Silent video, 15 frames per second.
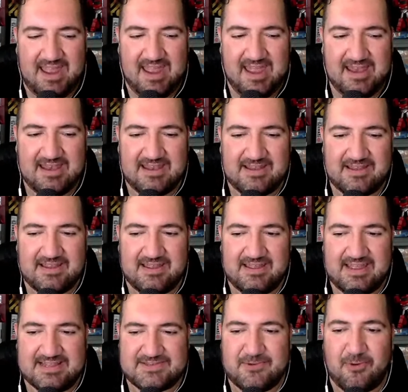And
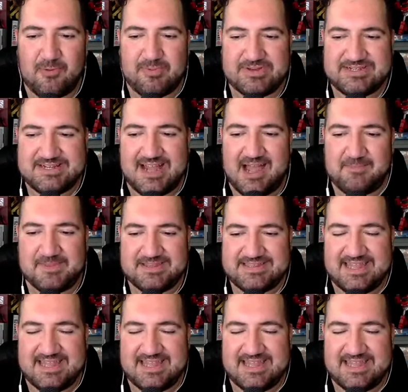it's corporate's job